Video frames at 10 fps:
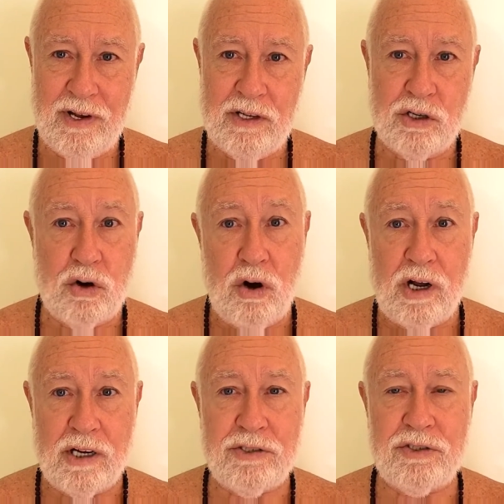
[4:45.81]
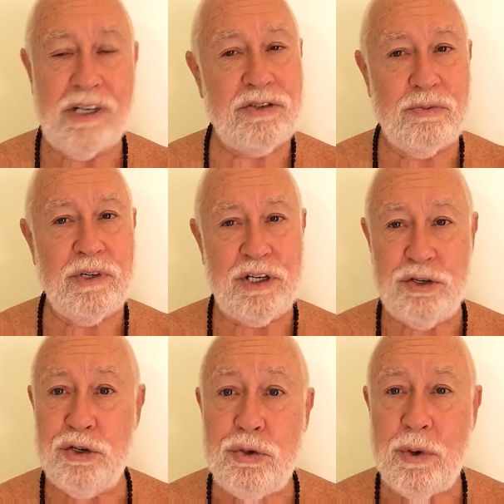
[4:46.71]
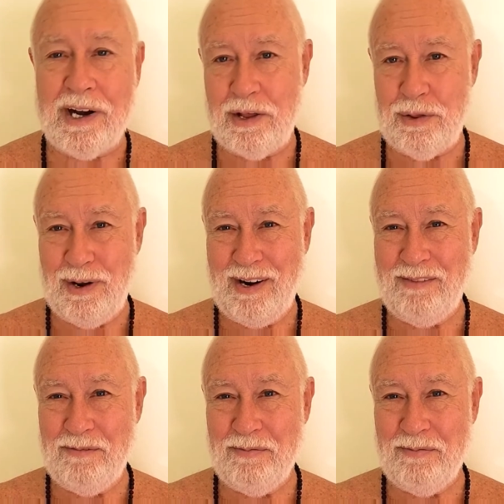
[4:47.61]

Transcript: The cause doesn't really do anything,